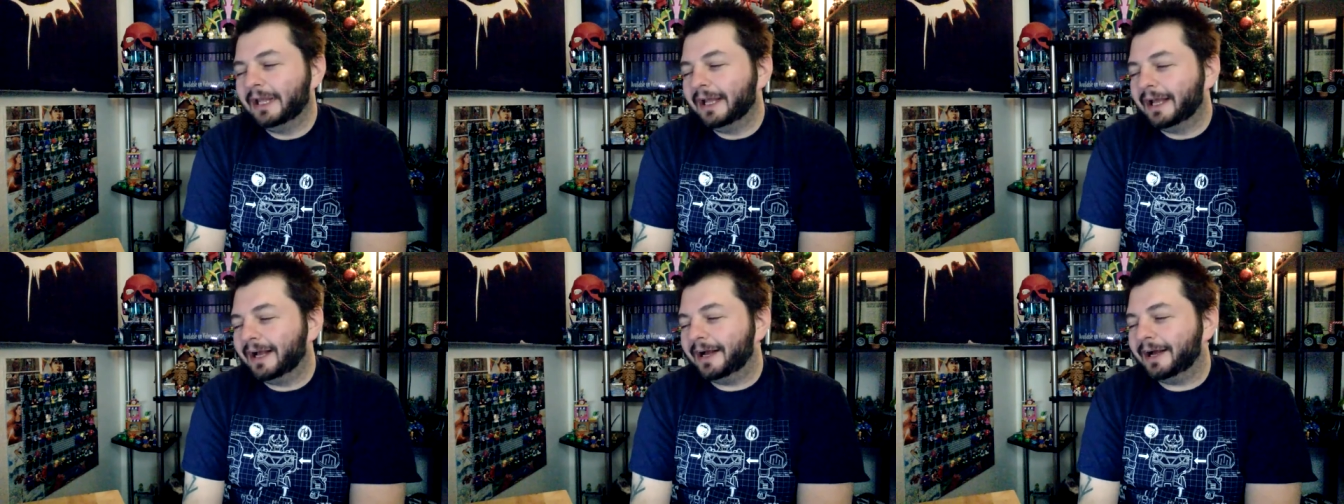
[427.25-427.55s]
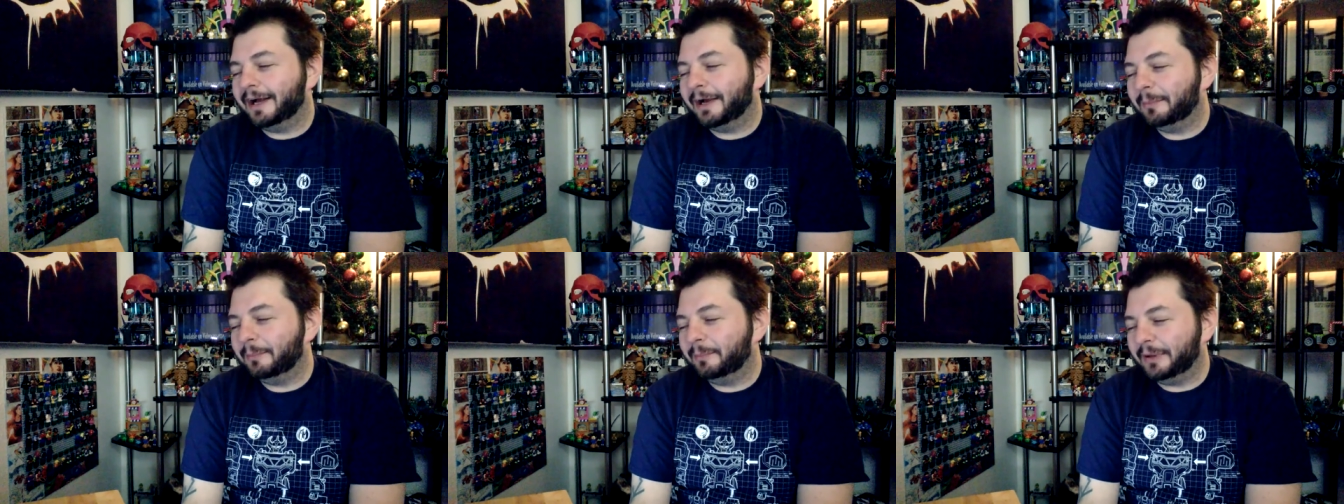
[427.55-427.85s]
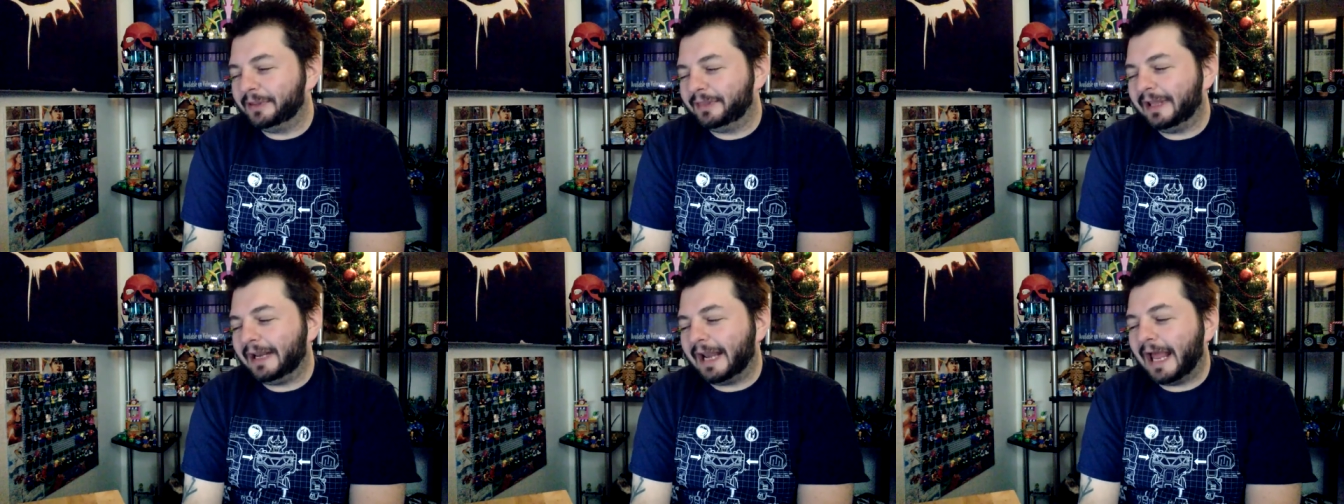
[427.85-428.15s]
Um,
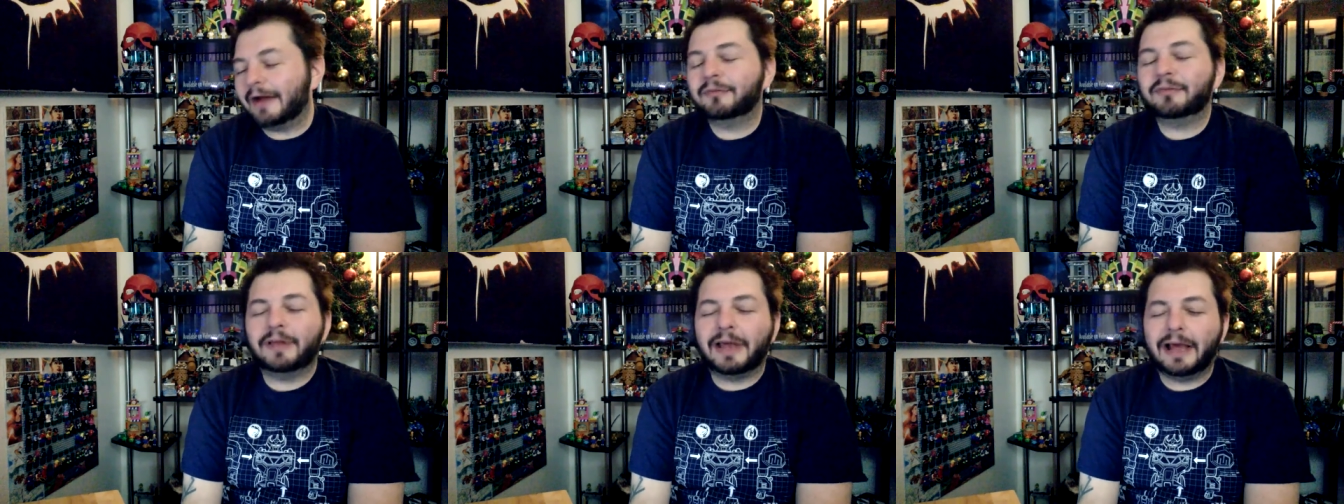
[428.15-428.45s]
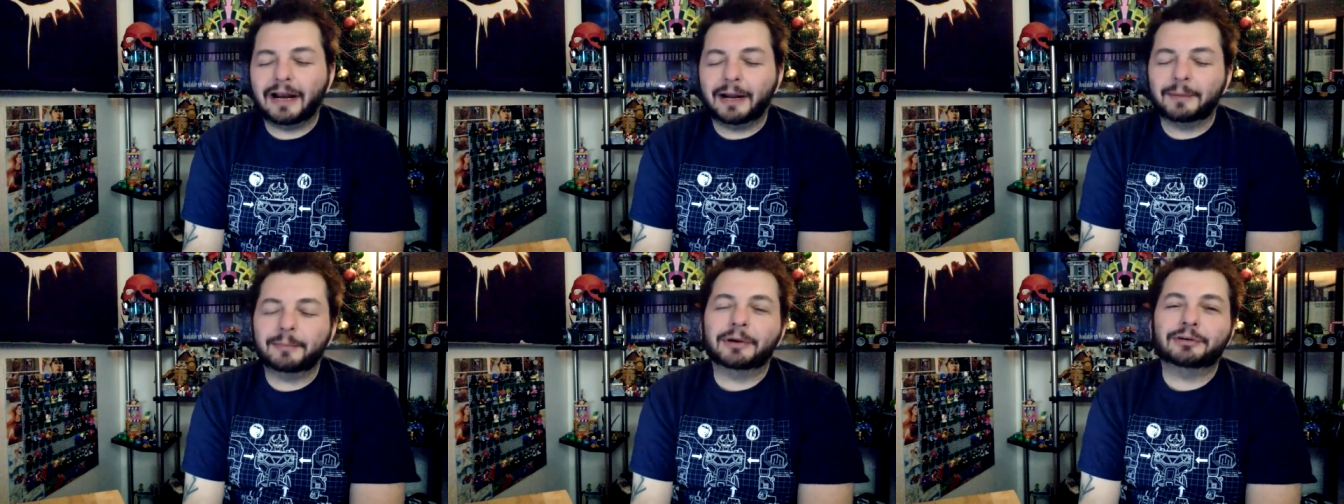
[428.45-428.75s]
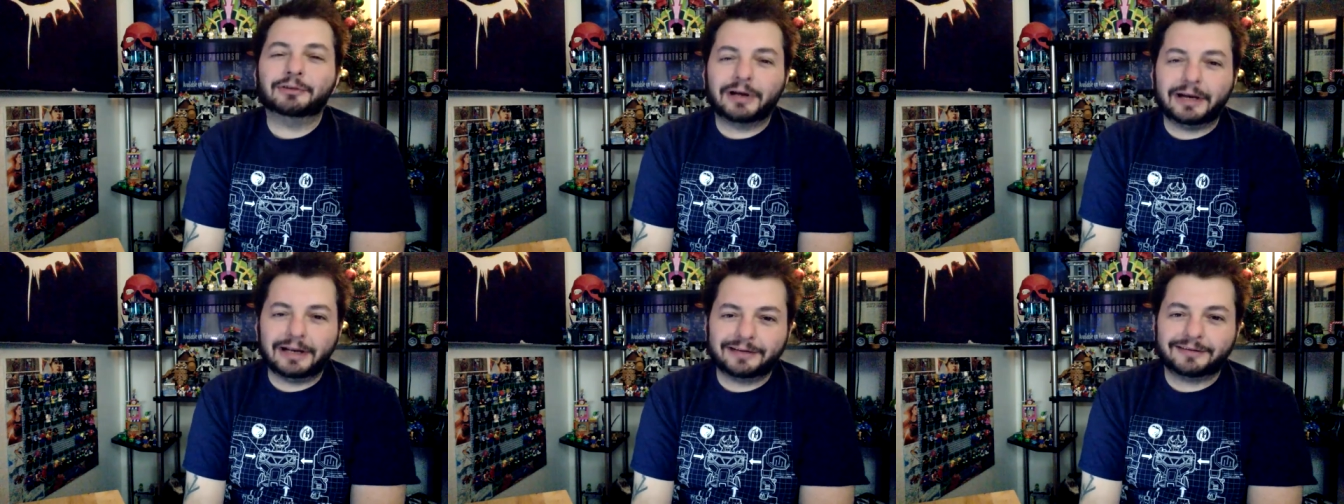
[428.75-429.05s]
but then after that, I'm gonna
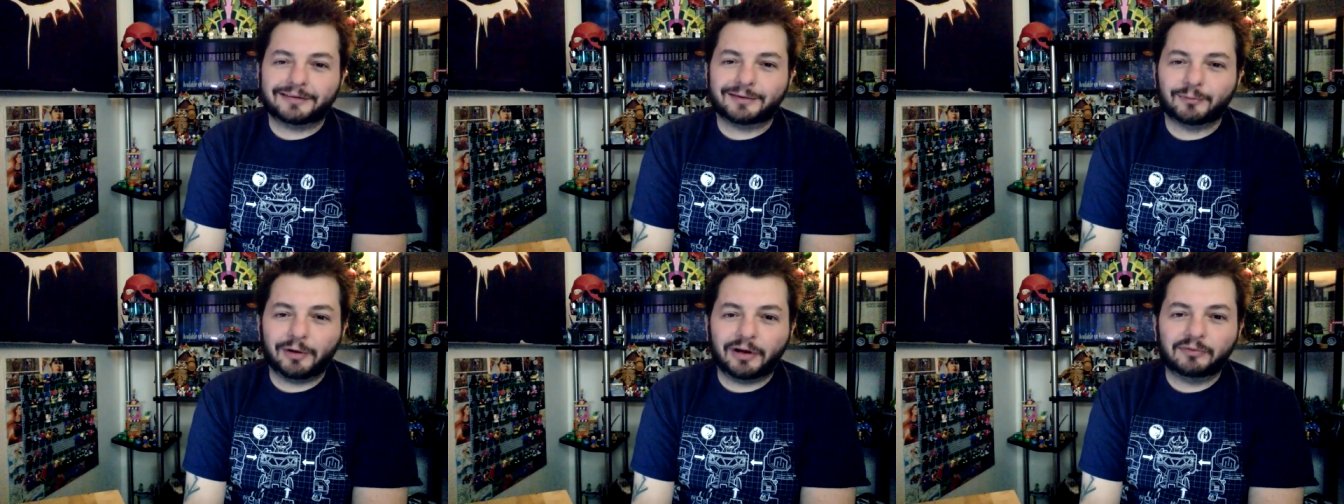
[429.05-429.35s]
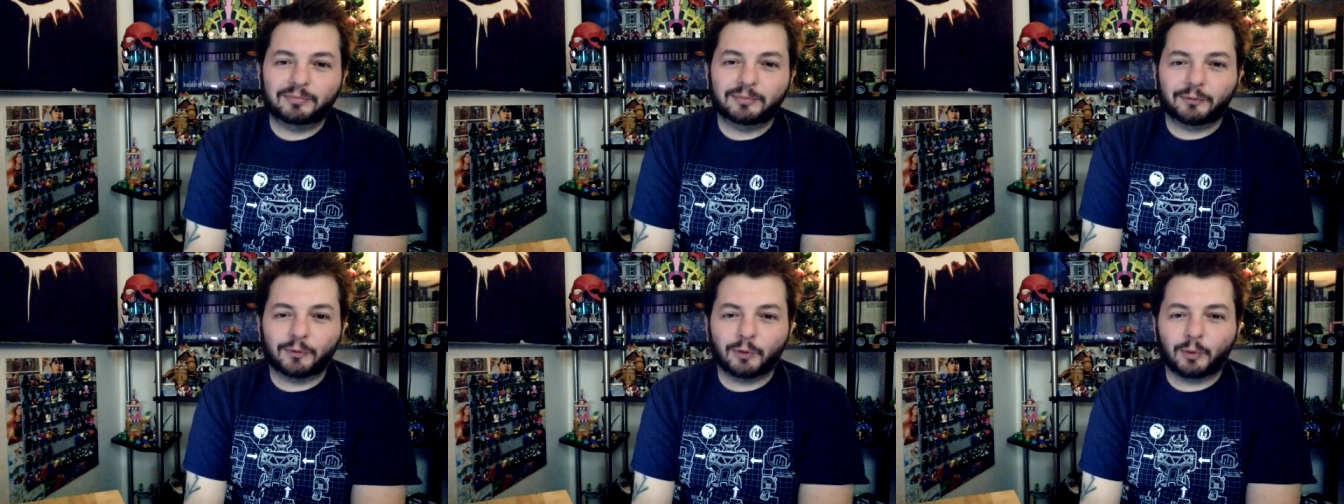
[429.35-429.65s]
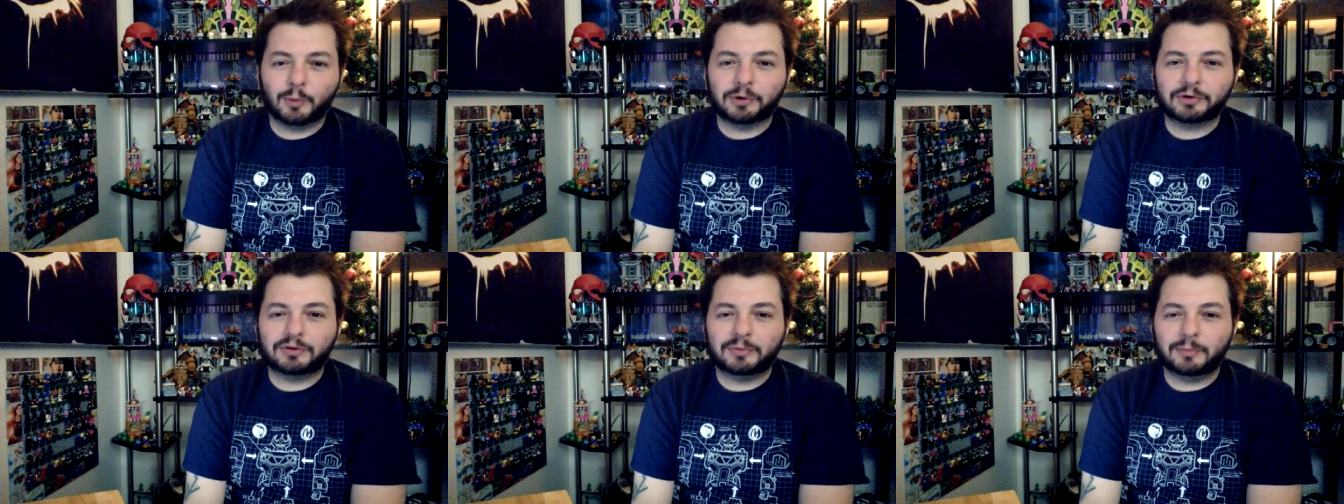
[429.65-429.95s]
try to get some rest before
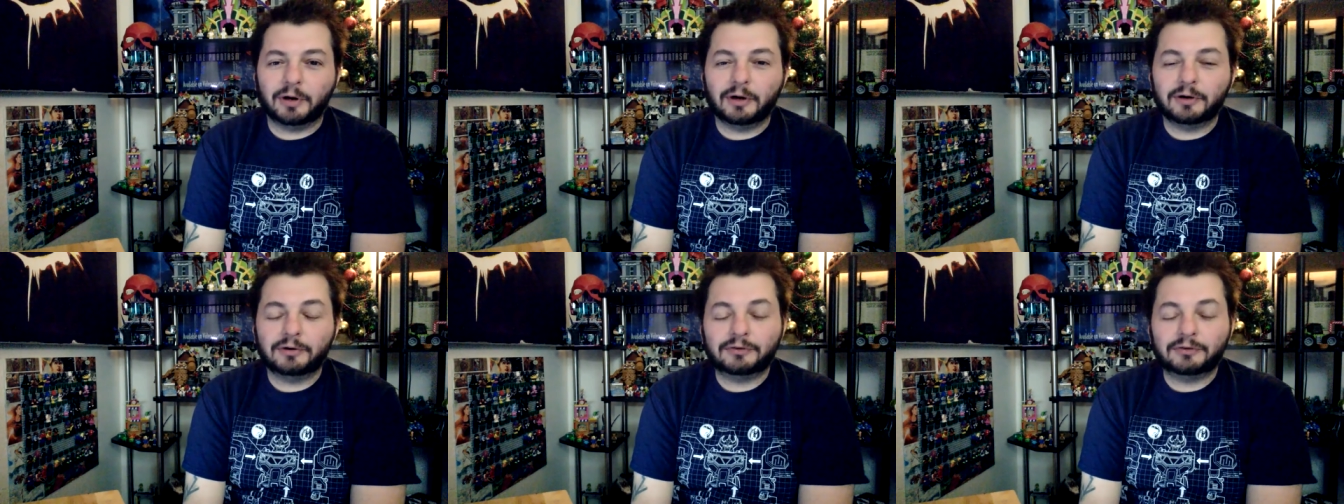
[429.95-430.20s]
work tomorrow.